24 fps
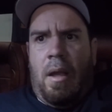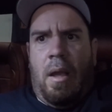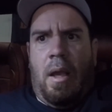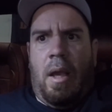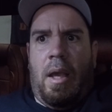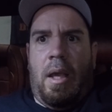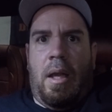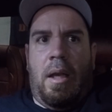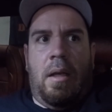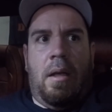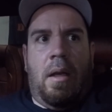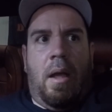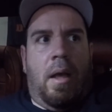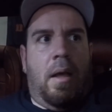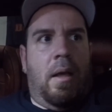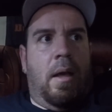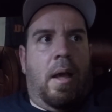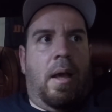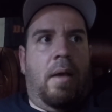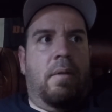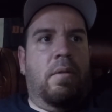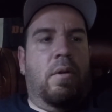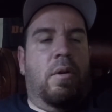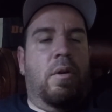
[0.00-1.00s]
and
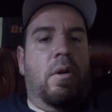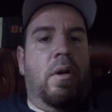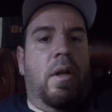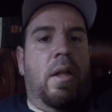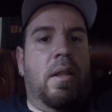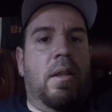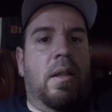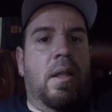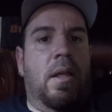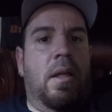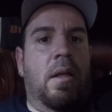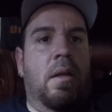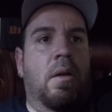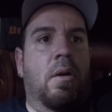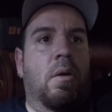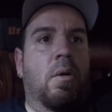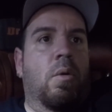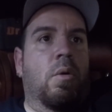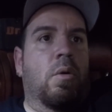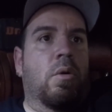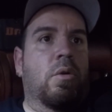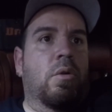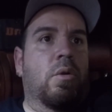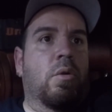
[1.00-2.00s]
I haven't heard anything
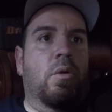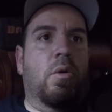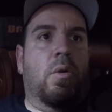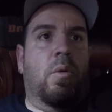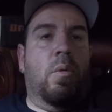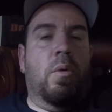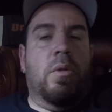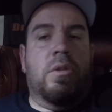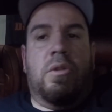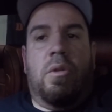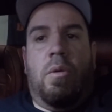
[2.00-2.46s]
or don't know what's